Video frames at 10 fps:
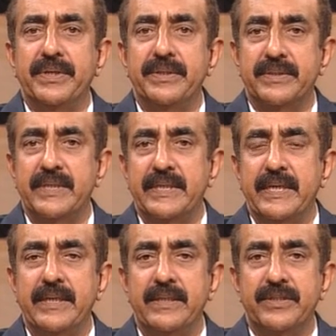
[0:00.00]

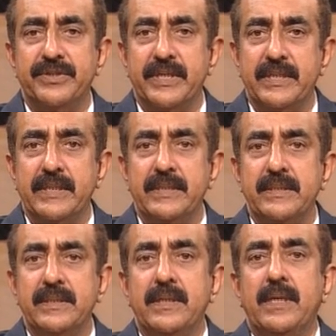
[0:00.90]
certain
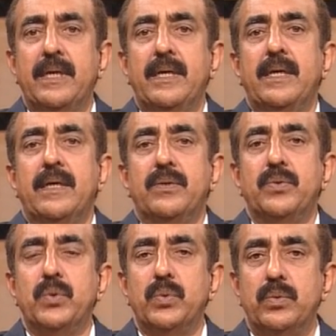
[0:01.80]
instructors
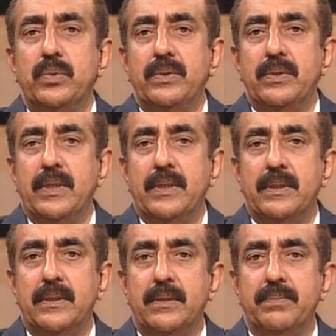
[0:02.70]
who
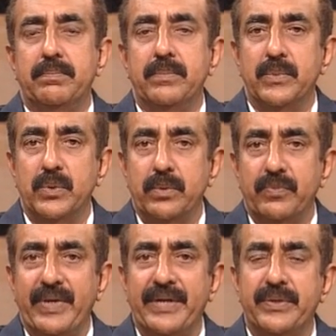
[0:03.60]

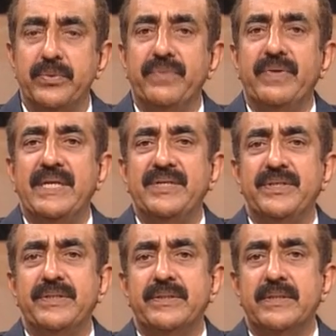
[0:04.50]
went to the
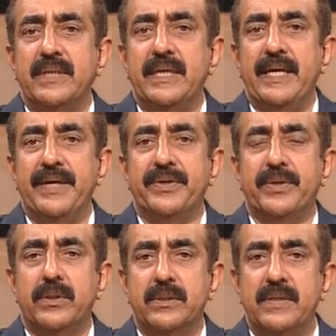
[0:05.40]
villages and
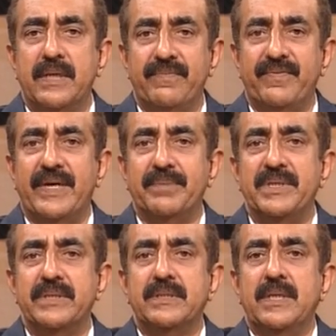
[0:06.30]
taught the
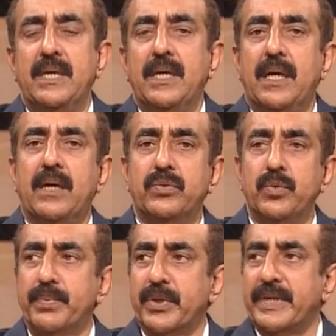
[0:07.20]
farmers how to
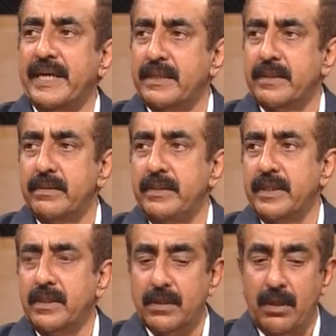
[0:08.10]
protect
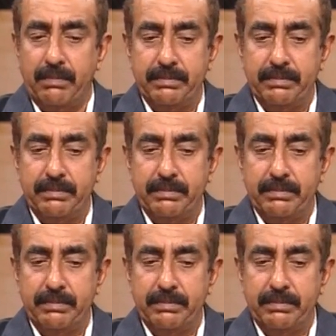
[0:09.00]
their crop.